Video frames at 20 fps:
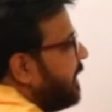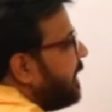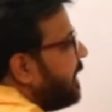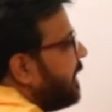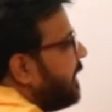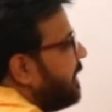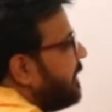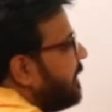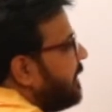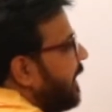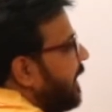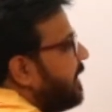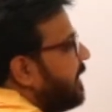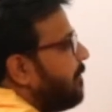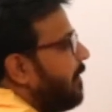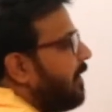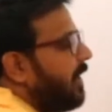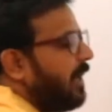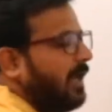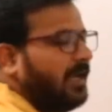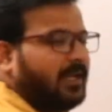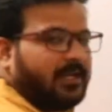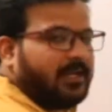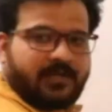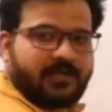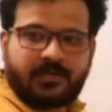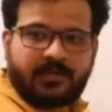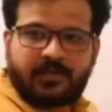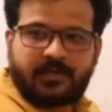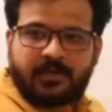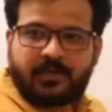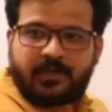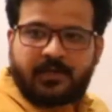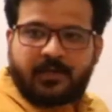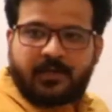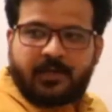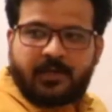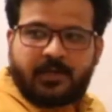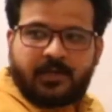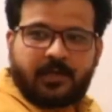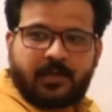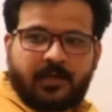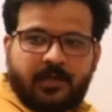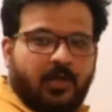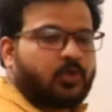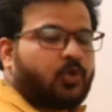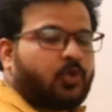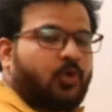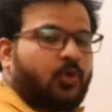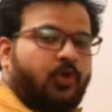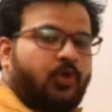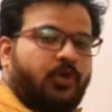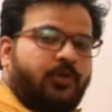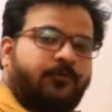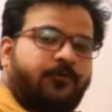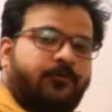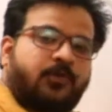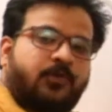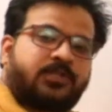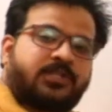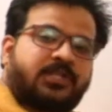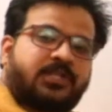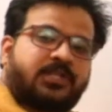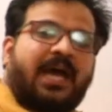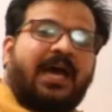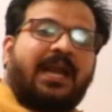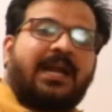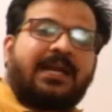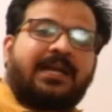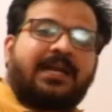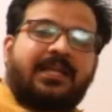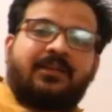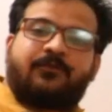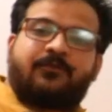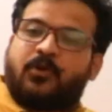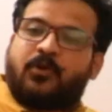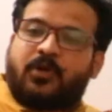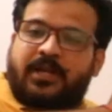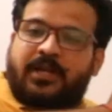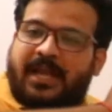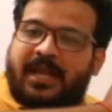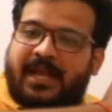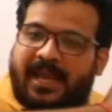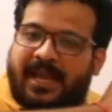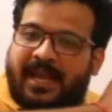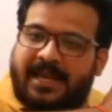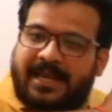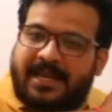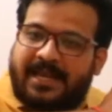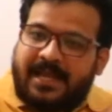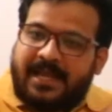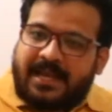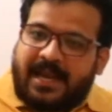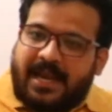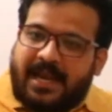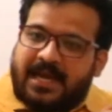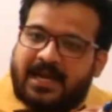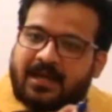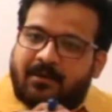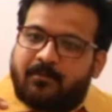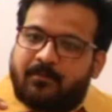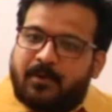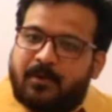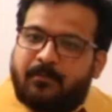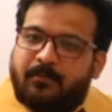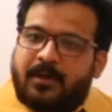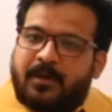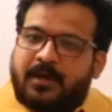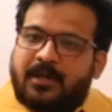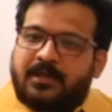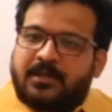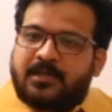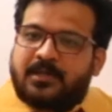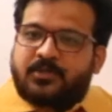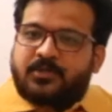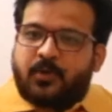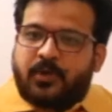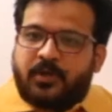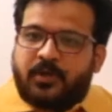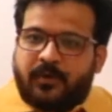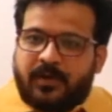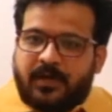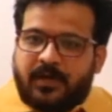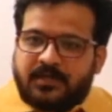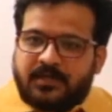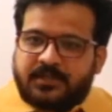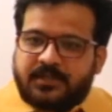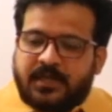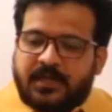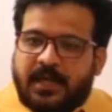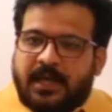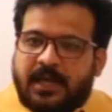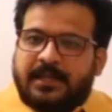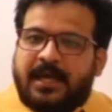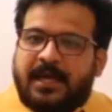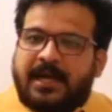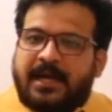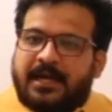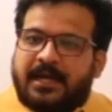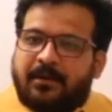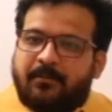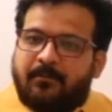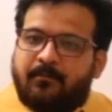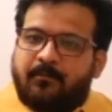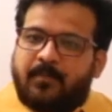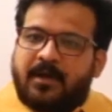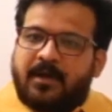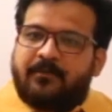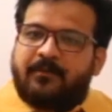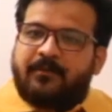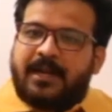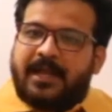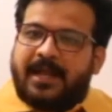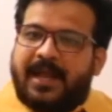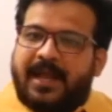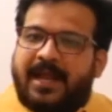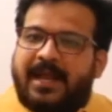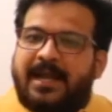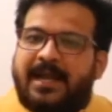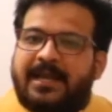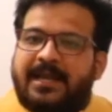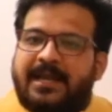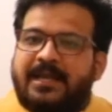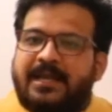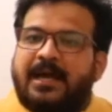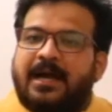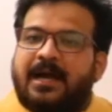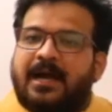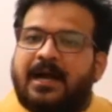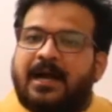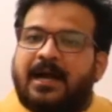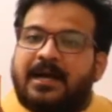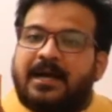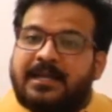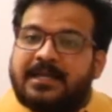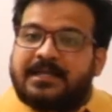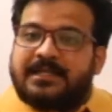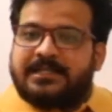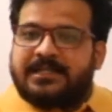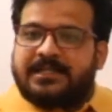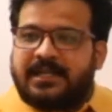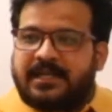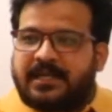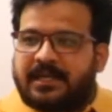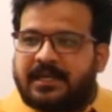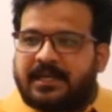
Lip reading: in 9. Am I right? So if you take any random number in this universe, that number will end in a digit,